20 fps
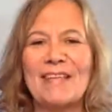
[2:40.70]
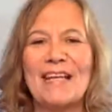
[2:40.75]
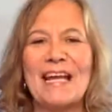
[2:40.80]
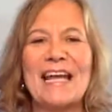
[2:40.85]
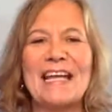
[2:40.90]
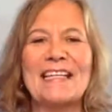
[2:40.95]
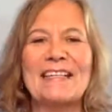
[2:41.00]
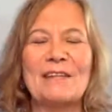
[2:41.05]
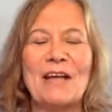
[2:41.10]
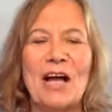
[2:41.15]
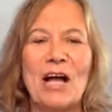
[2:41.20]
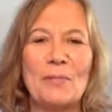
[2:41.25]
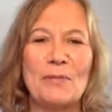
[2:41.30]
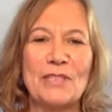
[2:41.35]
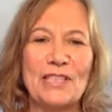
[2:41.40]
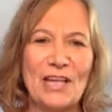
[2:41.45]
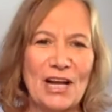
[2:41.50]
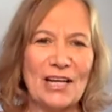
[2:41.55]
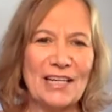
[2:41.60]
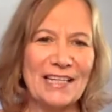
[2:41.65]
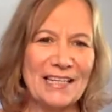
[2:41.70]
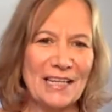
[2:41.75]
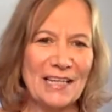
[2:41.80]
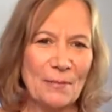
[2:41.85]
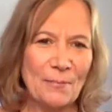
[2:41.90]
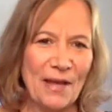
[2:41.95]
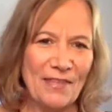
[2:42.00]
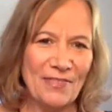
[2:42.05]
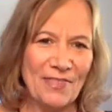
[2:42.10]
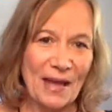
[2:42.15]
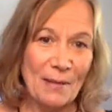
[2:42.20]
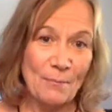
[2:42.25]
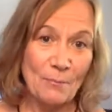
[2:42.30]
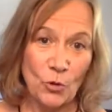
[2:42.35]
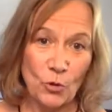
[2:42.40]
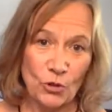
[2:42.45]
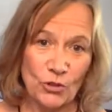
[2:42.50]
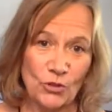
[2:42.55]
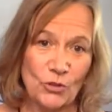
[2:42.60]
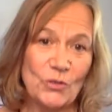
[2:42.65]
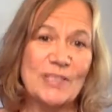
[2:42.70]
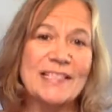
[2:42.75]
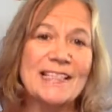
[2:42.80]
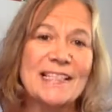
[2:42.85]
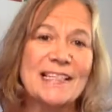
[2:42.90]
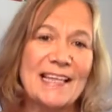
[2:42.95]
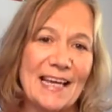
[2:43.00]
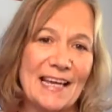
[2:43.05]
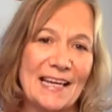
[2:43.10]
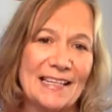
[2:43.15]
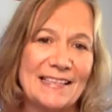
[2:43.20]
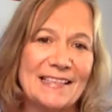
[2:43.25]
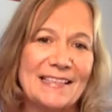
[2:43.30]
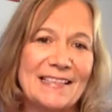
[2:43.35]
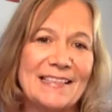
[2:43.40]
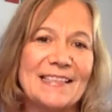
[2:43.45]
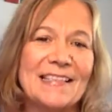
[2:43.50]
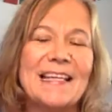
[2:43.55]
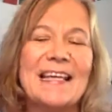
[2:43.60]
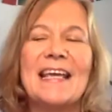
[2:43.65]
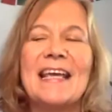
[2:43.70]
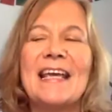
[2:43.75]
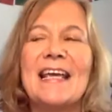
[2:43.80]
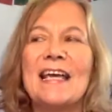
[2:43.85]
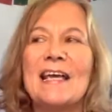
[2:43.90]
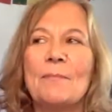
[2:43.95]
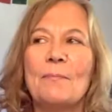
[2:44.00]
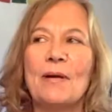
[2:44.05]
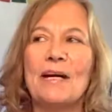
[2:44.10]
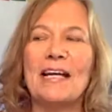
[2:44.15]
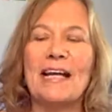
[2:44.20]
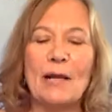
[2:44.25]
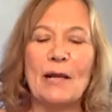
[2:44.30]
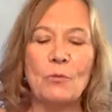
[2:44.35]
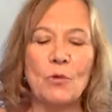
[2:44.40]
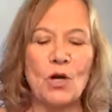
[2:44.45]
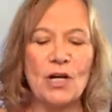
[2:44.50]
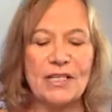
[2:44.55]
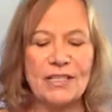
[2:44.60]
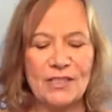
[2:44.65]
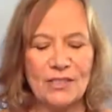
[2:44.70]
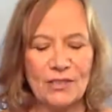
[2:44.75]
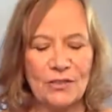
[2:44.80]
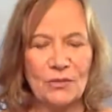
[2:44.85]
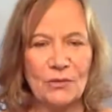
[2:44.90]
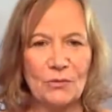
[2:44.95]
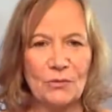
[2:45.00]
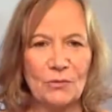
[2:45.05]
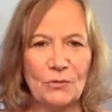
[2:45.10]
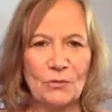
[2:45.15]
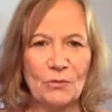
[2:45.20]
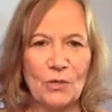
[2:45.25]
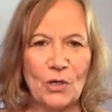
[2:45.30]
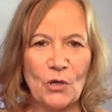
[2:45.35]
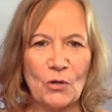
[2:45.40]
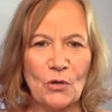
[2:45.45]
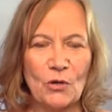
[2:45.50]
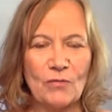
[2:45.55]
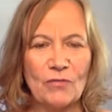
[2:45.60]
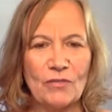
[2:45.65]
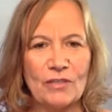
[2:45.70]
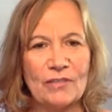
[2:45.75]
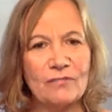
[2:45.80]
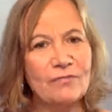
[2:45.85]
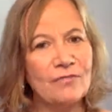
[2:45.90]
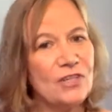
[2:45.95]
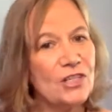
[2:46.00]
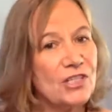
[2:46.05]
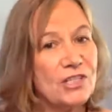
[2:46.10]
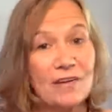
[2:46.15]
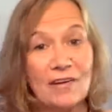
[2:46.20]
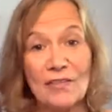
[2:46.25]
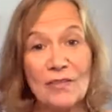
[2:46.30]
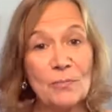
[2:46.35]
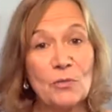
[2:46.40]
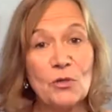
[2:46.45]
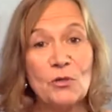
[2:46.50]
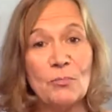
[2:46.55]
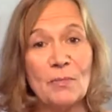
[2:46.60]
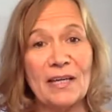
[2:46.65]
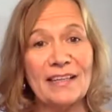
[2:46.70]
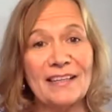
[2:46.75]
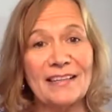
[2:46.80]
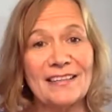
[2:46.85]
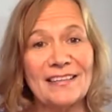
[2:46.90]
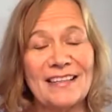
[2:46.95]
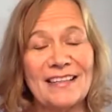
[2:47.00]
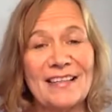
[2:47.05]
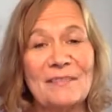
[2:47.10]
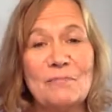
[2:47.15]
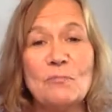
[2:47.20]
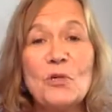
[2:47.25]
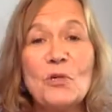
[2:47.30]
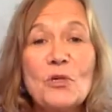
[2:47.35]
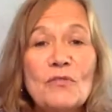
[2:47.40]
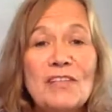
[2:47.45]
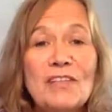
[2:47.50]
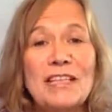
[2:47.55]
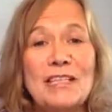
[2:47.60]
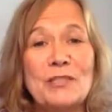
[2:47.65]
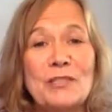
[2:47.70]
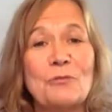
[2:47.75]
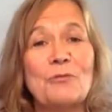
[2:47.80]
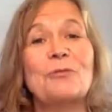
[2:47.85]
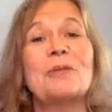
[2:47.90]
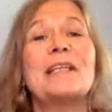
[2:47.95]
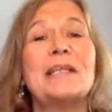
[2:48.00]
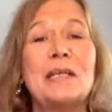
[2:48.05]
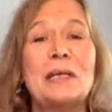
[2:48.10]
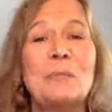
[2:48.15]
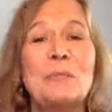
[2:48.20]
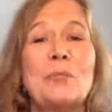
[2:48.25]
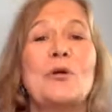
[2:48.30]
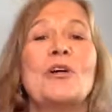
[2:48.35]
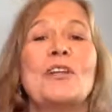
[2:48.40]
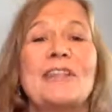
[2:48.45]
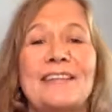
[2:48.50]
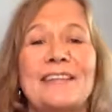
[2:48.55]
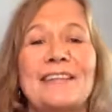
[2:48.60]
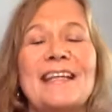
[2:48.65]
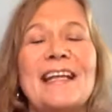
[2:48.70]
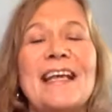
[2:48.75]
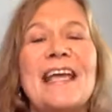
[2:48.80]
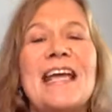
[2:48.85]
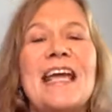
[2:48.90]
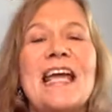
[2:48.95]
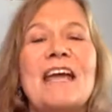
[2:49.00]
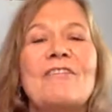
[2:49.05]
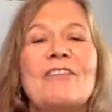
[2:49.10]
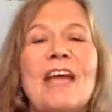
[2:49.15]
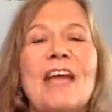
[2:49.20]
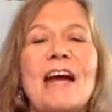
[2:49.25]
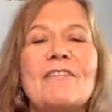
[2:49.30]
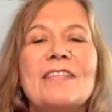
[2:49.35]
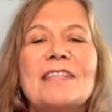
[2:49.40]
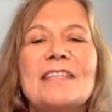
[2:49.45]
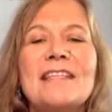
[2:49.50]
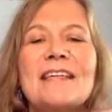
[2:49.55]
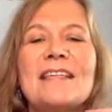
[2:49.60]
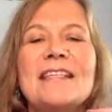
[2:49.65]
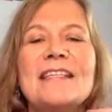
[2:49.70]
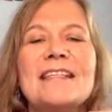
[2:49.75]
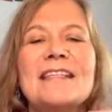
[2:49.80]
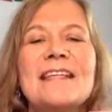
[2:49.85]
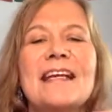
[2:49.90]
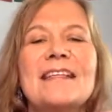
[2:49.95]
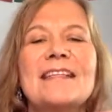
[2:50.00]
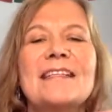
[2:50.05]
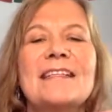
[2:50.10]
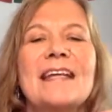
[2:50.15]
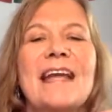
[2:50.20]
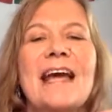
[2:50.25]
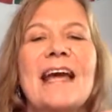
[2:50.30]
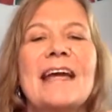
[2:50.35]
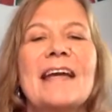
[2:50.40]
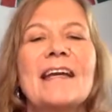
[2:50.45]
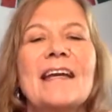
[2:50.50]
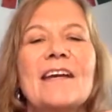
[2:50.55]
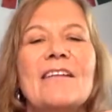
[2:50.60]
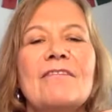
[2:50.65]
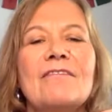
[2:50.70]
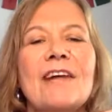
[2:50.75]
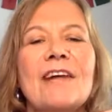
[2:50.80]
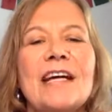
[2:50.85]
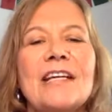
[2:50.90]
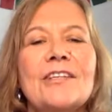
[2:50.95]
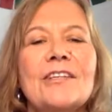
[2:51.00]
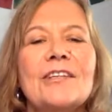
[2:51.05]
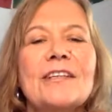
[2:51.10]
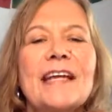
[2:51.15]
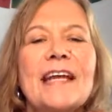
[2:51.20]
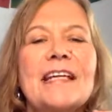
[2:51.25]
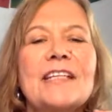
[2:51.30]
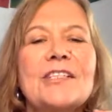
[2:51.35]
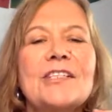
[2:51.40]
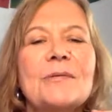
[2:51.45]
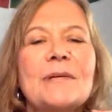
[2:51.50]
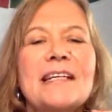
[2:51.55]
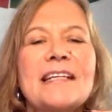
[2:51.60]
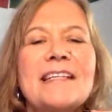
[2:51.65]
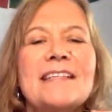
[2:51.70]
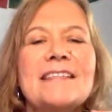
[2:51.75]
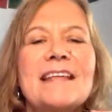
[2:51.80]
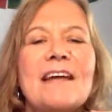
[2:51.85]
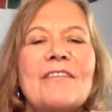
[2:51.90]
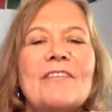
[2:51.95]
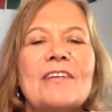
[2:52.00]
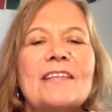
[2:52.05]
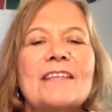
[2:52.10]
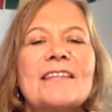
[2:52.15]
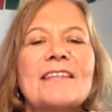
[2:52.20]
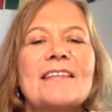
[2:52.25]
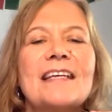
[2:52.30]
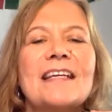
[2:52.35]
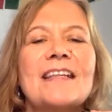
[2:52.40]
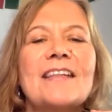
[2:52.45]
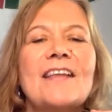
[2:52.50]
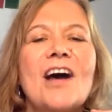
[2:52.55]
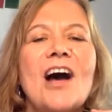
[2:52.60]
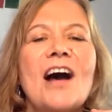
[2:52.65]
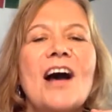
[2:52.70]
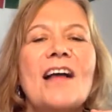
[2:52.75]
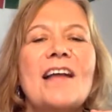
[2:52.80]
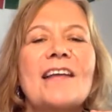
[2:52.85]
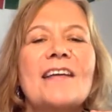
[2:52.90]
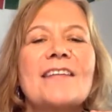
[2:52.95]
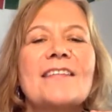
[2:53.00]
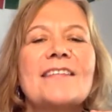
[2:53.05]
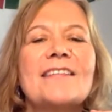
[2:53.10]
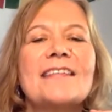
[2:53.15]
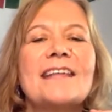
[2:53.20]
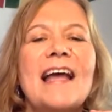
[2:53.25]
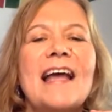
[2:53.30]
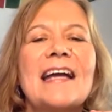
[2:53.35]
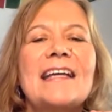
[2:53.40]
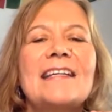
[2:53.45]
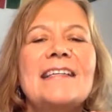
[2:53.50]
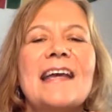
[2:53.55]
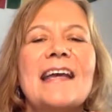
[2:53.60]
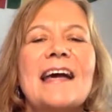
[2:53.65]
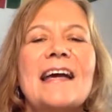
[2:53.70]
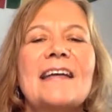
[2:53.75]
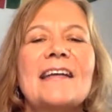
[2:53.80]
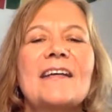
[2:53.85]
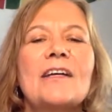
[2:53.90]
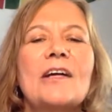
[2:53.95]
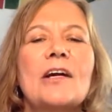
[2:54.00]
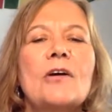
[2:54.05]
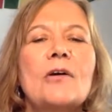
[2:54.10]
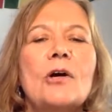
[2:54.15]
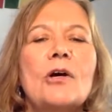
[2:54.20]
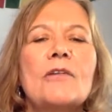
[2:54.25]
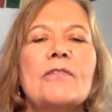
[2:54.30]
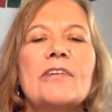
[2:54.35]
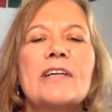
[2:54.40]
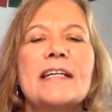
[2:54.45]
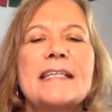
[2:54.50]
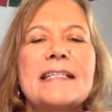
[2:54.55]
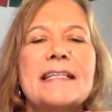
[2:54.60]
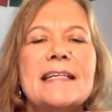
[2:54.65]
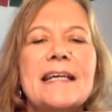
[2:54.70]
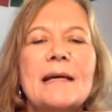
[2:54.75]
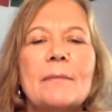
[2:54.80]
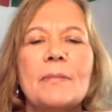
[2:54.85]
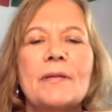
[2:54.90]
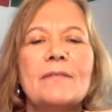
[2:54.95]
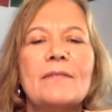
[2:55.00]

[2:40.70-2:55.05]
And I'll be talking about that more towards the end. But I want to go over, first of all, the movement. Moving is really important. If you haven't done this yet today, find your K27s in the hollow, slide down and go over and dip.